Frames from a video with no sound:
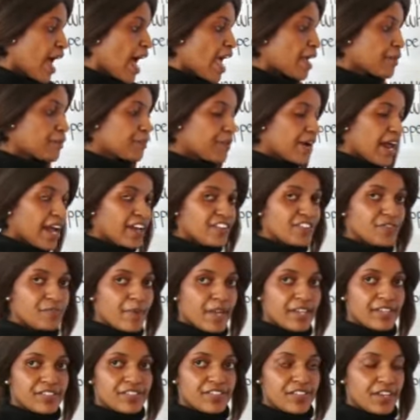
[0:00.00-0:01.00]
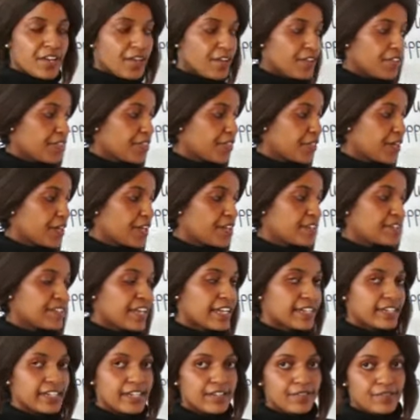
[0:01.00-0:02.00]
I brush my teeth is
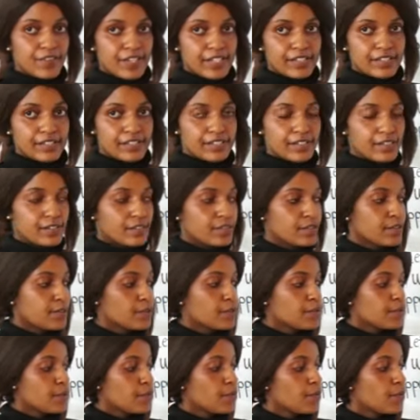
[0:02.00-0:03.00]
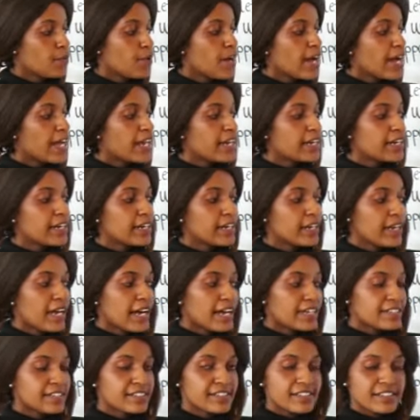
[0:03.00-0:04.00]
an event, while
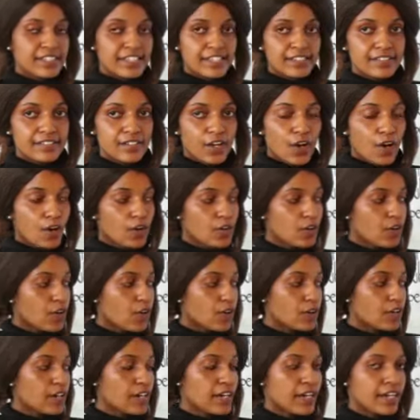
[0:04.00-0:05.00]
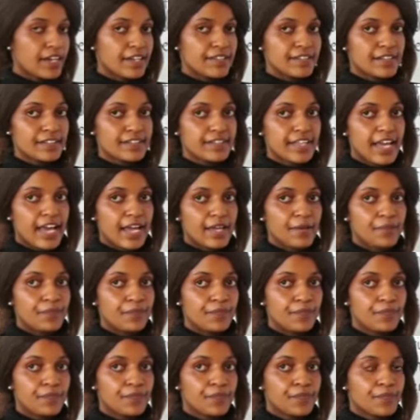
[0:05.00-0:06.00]
at 6 o'clock is a time.
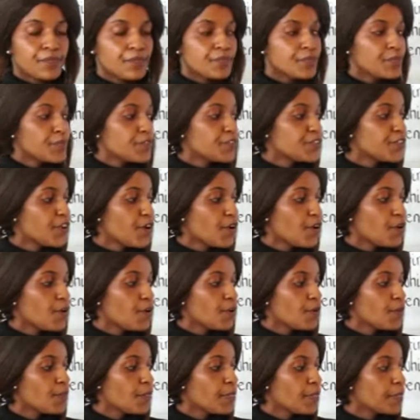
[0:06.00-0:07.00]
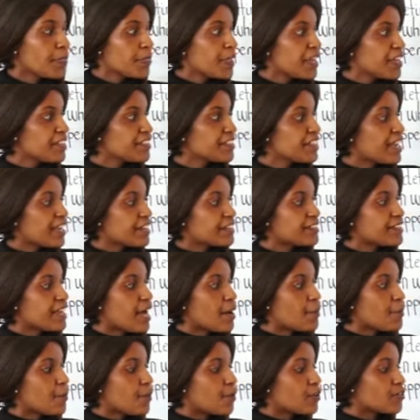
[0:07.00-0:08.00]
So these
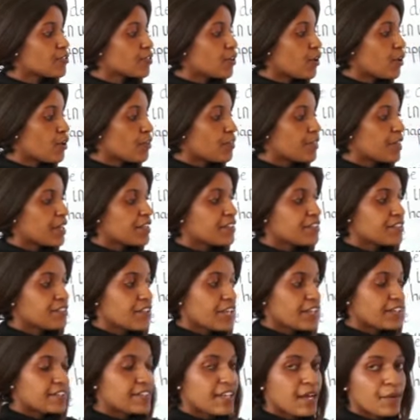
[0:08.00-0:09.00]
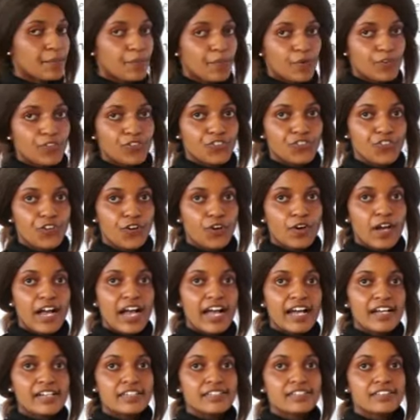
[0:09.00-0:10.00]
examples, all these examples show
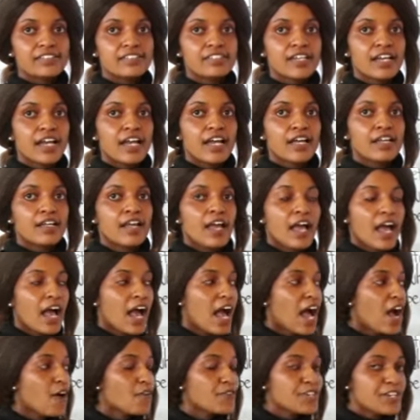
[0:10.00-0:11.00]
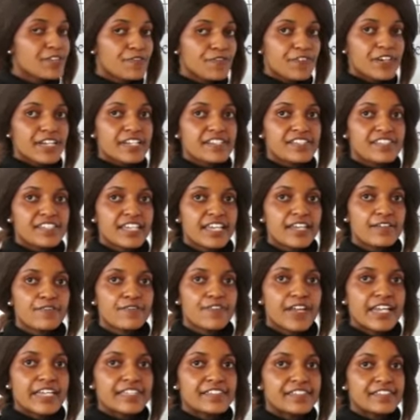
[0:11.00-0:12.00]
us how different
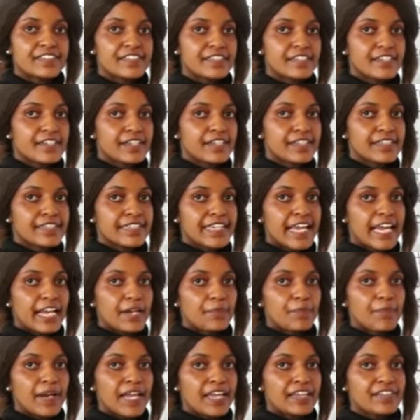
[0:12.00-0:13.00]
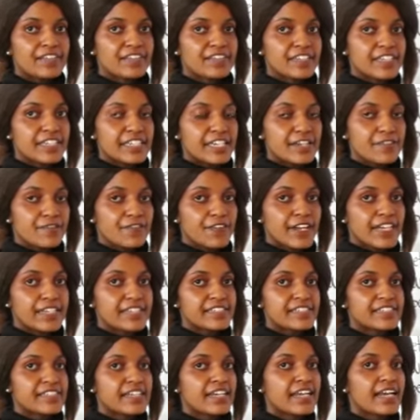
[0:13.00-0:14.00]
events take place in
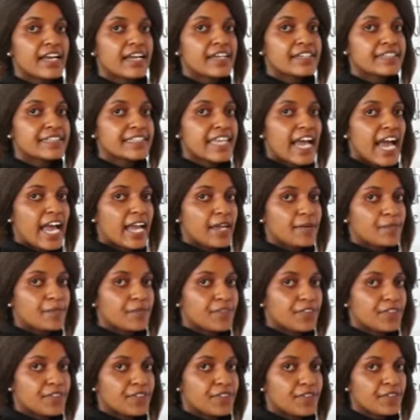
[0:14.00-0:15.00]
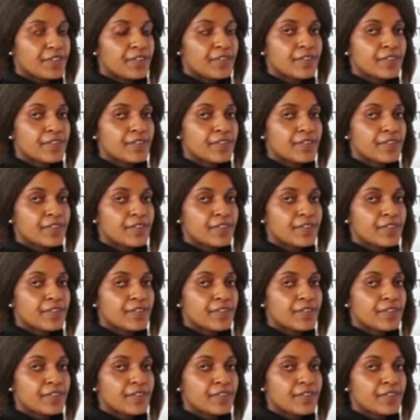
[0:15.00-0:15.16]
different times.